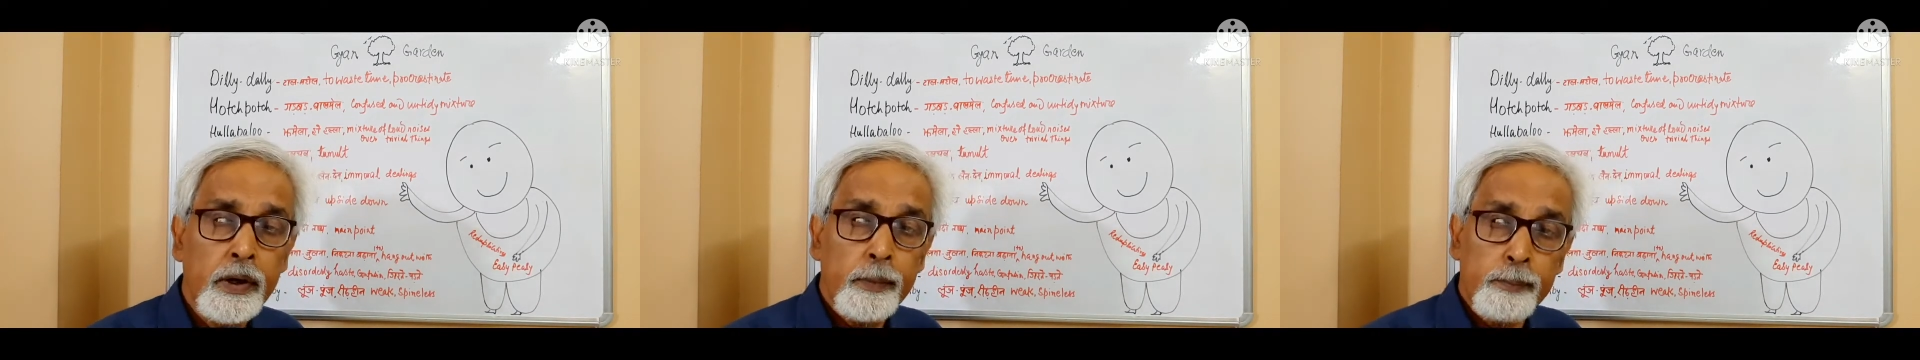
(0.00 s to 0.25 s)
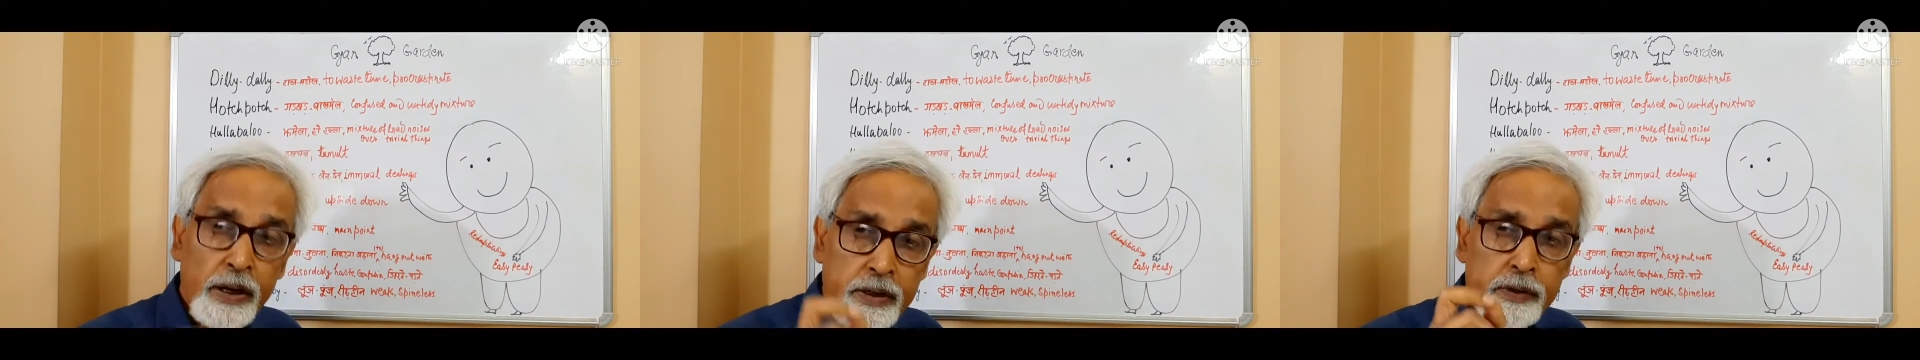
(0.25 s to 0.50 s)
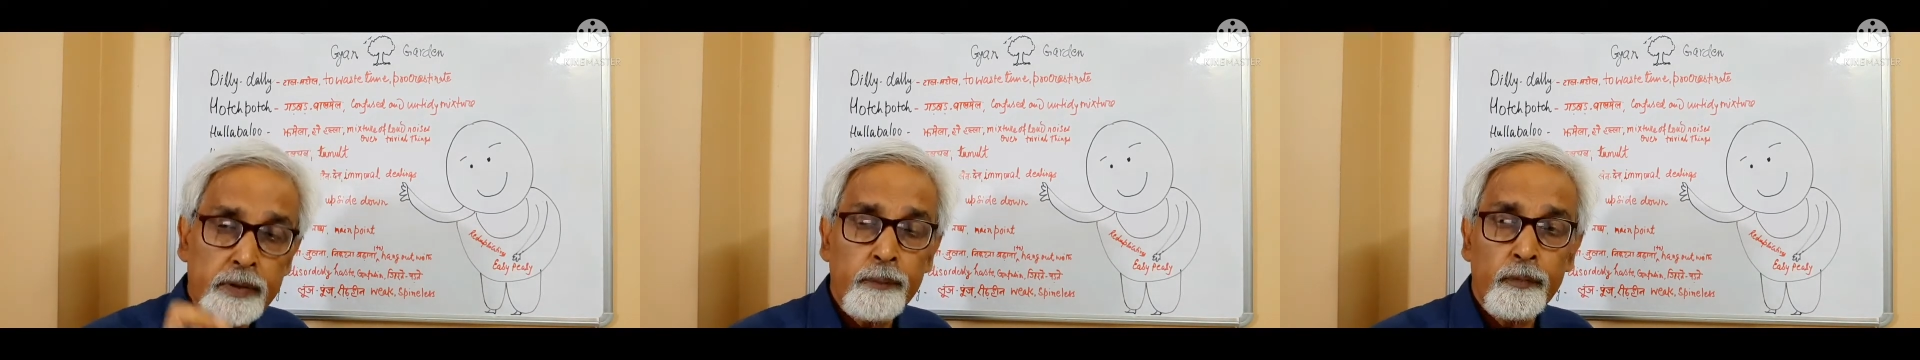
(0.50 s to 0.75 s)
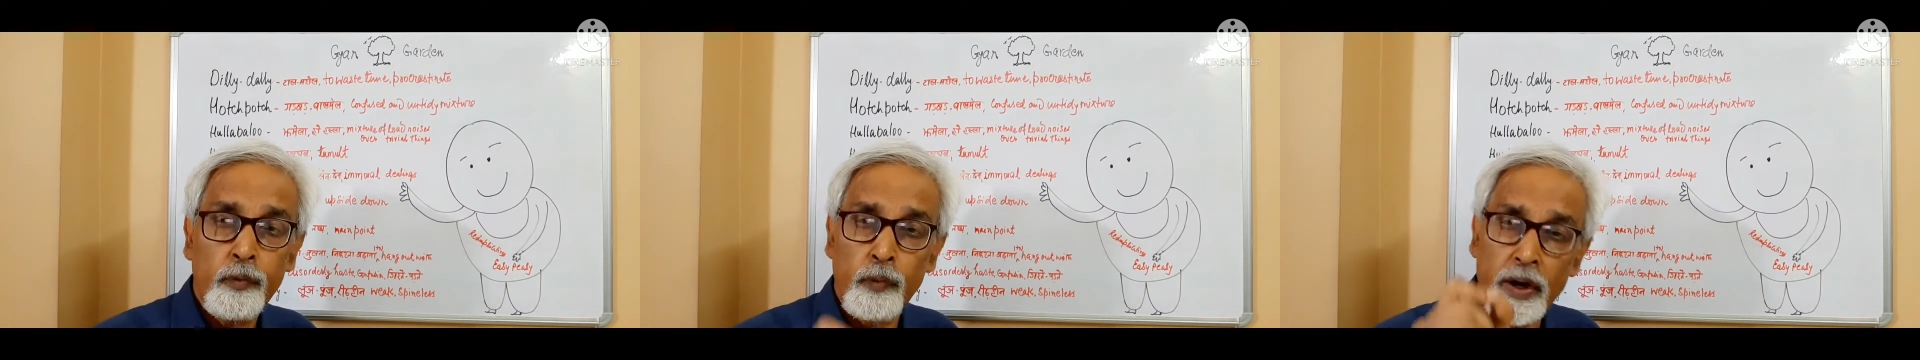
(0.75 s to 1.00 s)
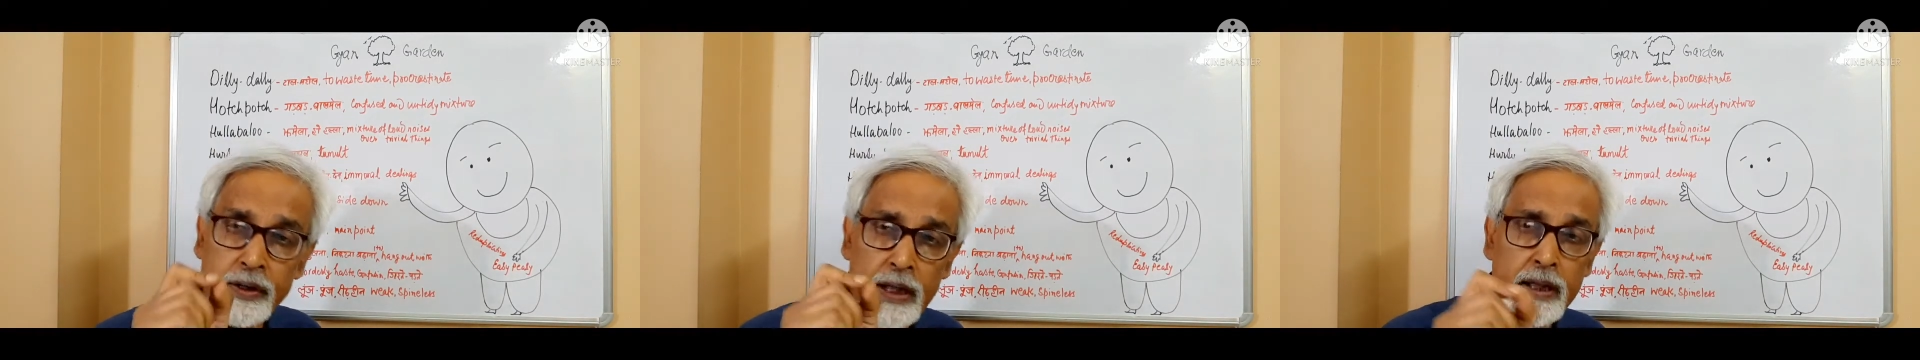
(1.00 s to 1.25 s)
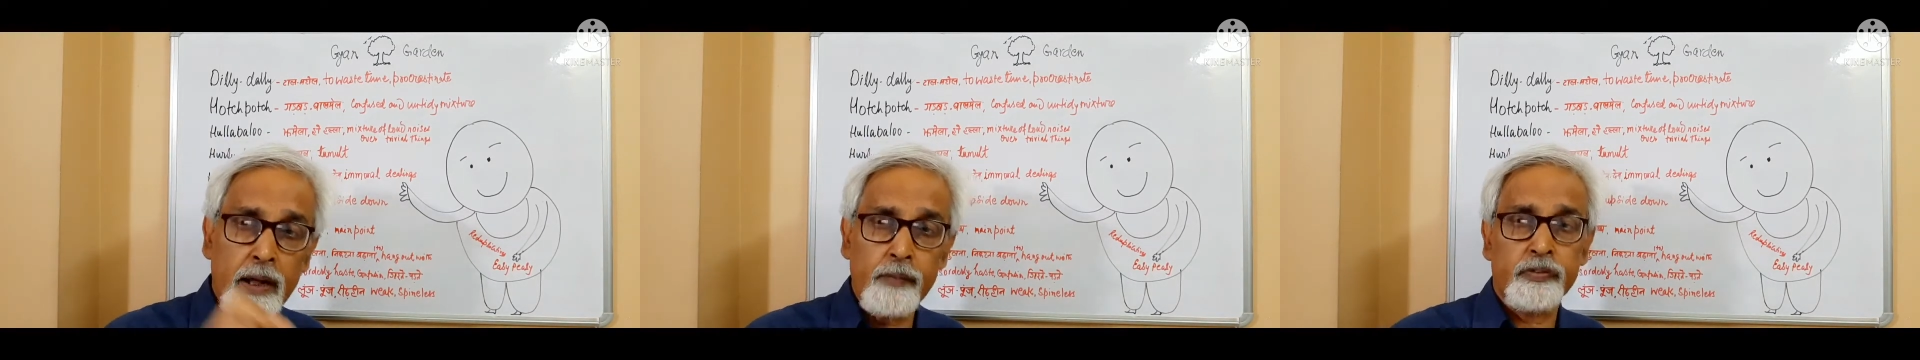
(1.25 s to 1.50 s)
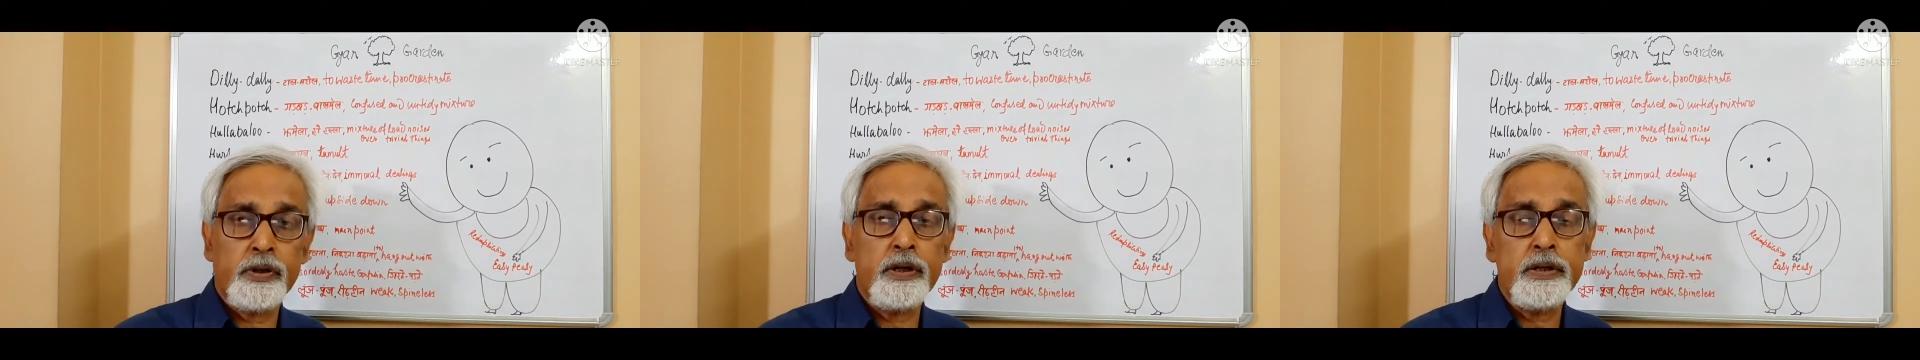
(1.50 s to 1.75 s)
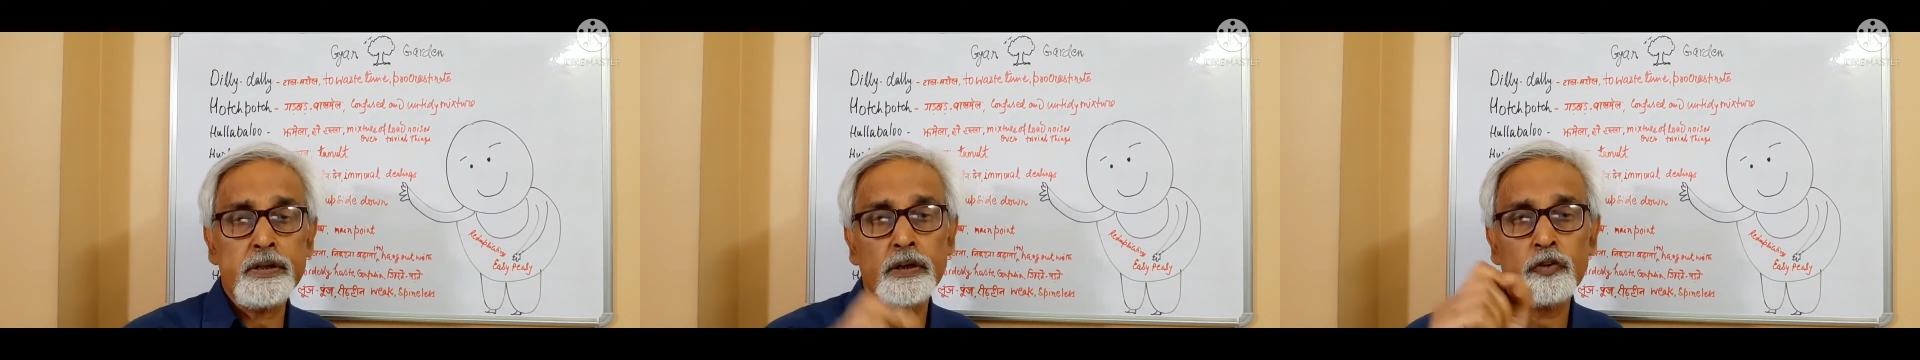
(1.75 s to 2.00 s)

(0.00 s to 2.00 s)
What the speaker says: But what I have said is